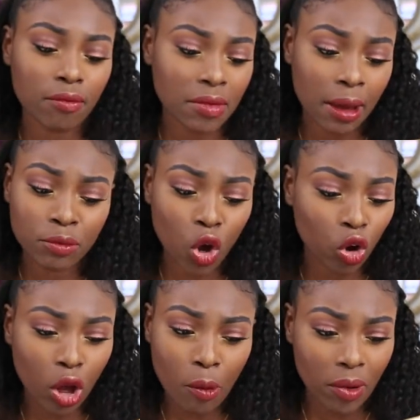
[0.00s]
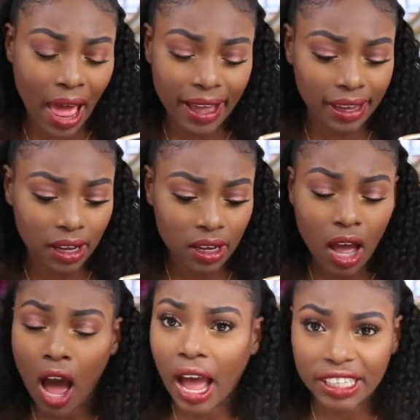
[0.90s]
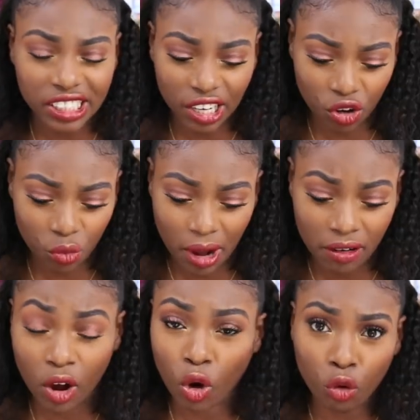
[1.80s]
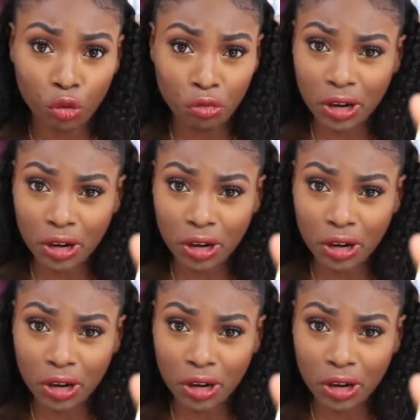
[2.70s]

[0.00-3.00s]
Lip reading: aren't me. I'm not a black eyeshadow wearer or a